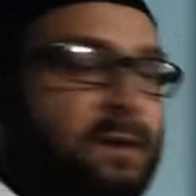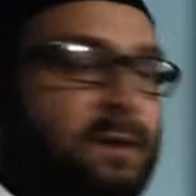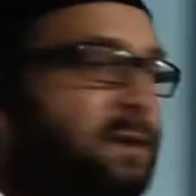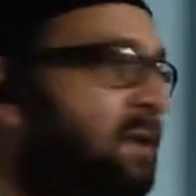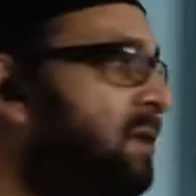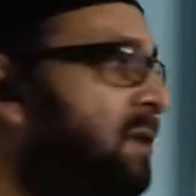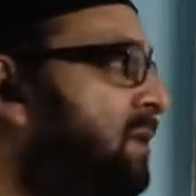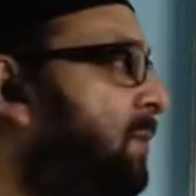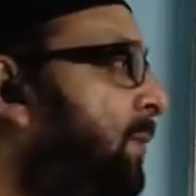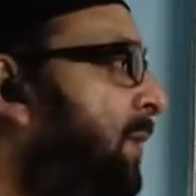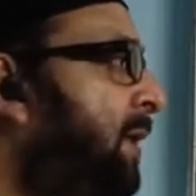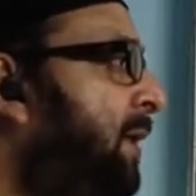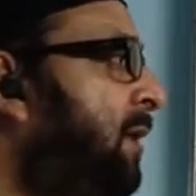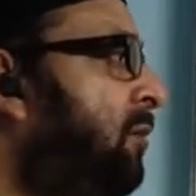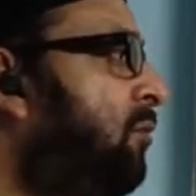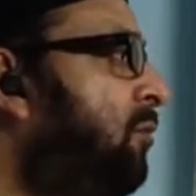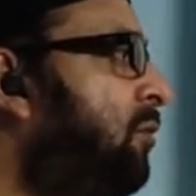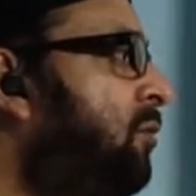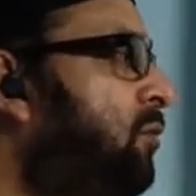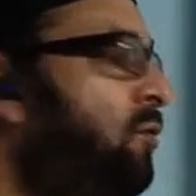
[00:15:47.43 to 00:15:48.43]
Since P
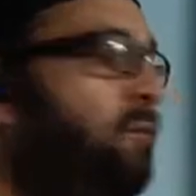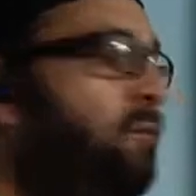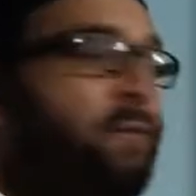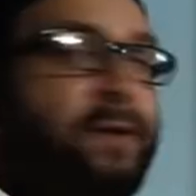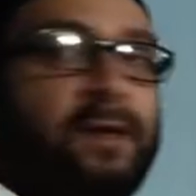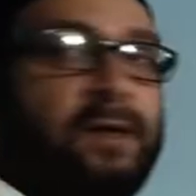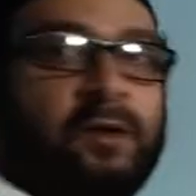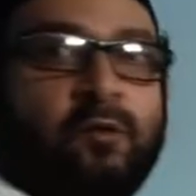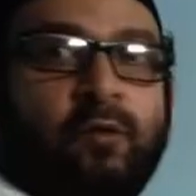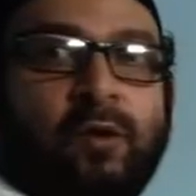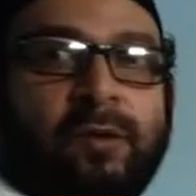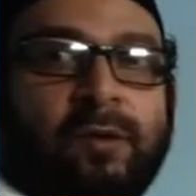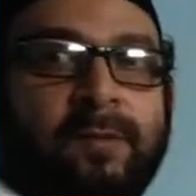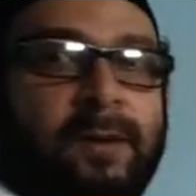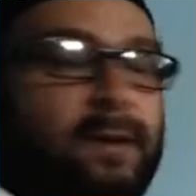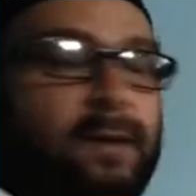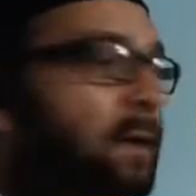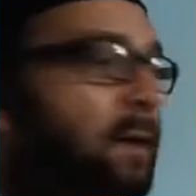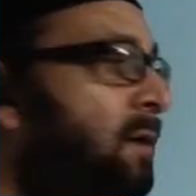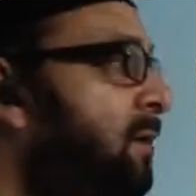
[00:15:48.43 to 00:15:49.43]
equal to V
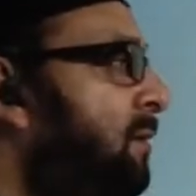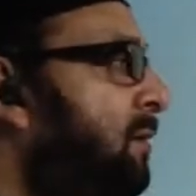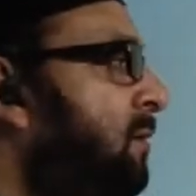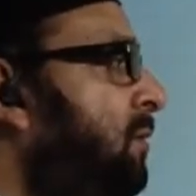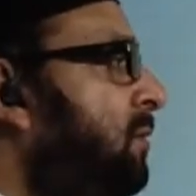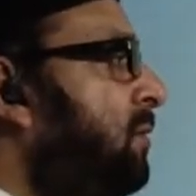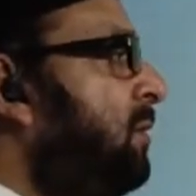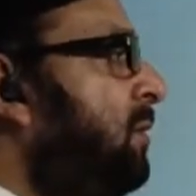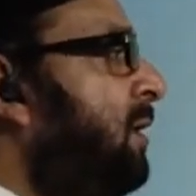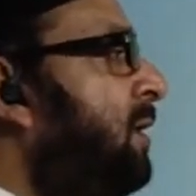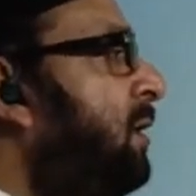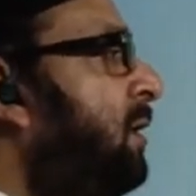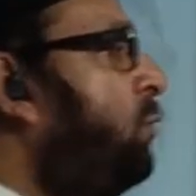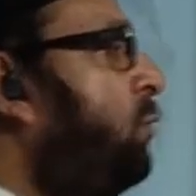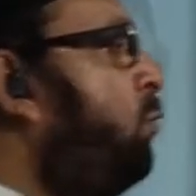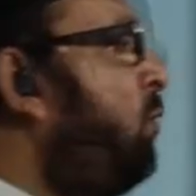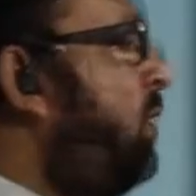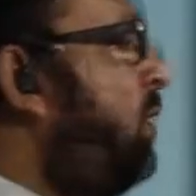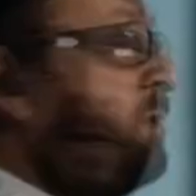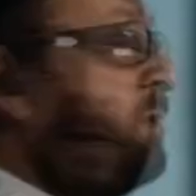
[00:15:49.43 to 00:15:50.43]
squared by R, so there
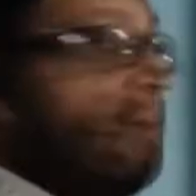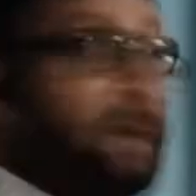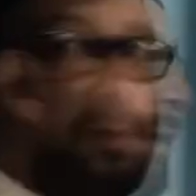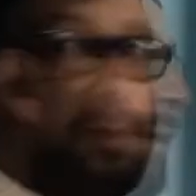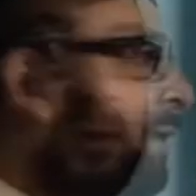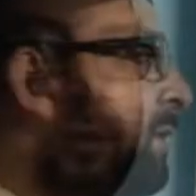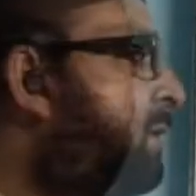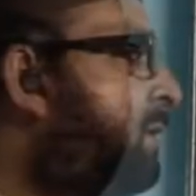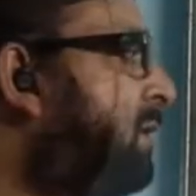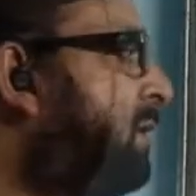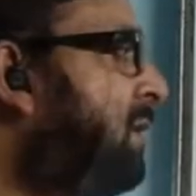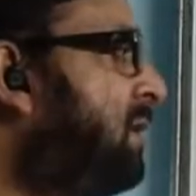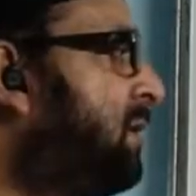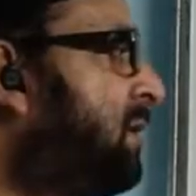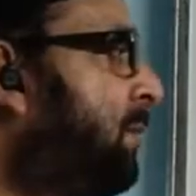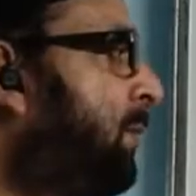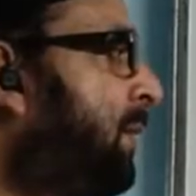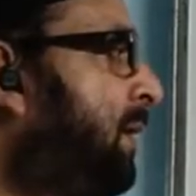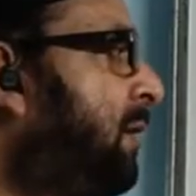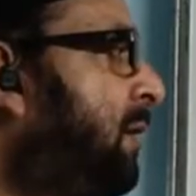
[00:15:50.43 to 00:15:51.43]
are two cases.
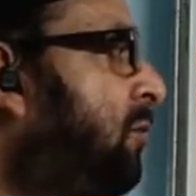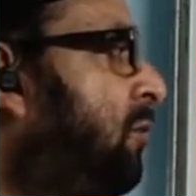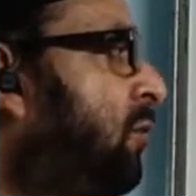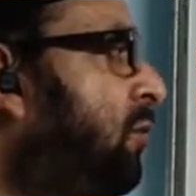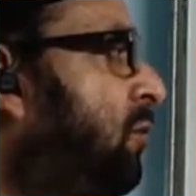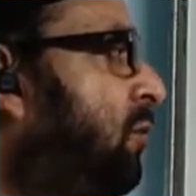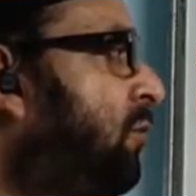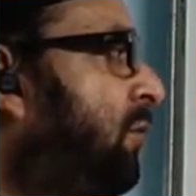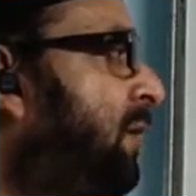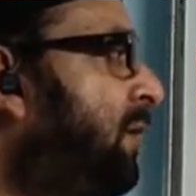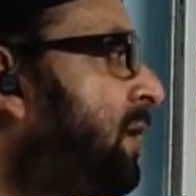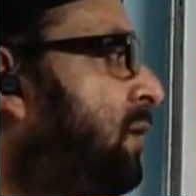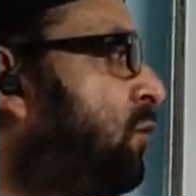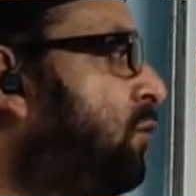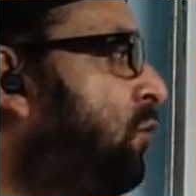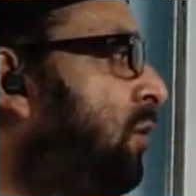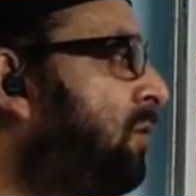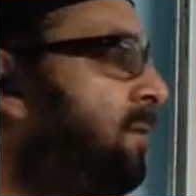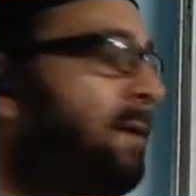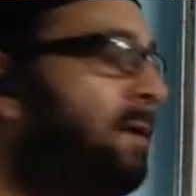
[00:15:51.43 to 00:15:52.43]
Since P equal to V
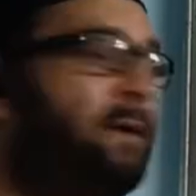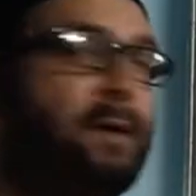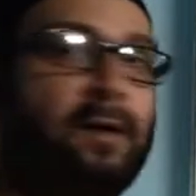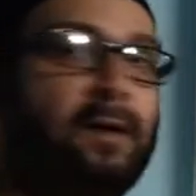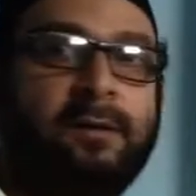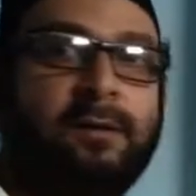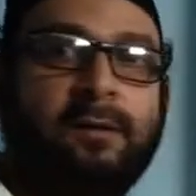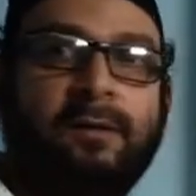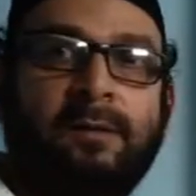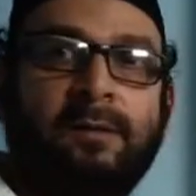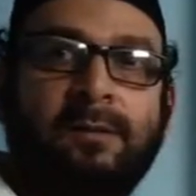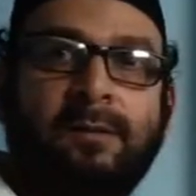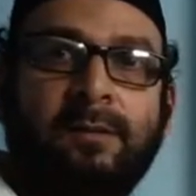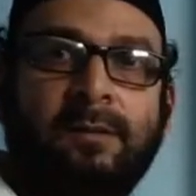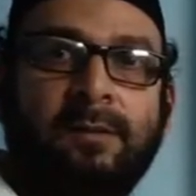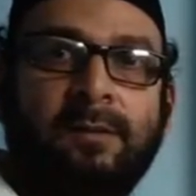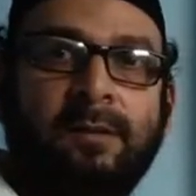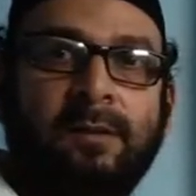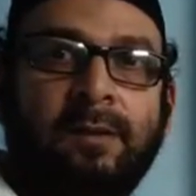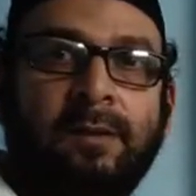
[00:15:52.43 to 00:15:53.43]
squared by R,
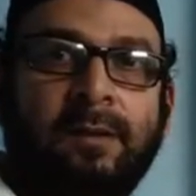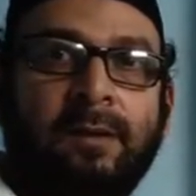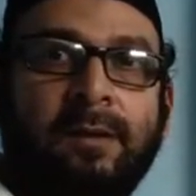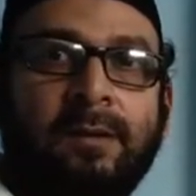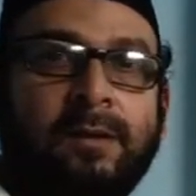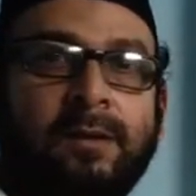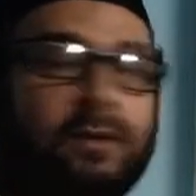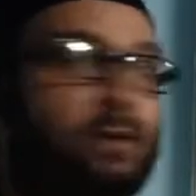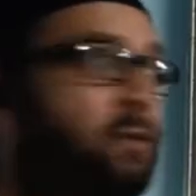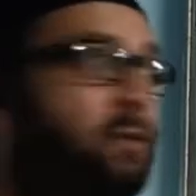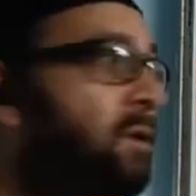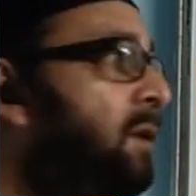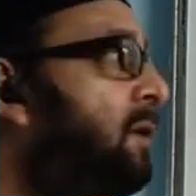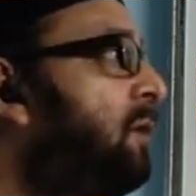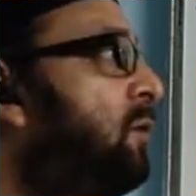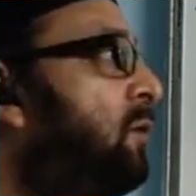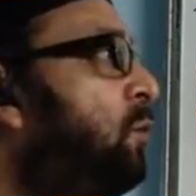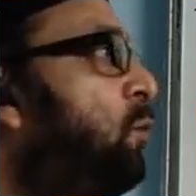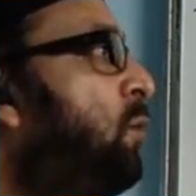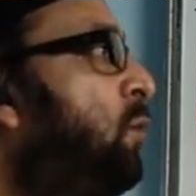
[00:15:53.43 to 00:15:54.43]
so there are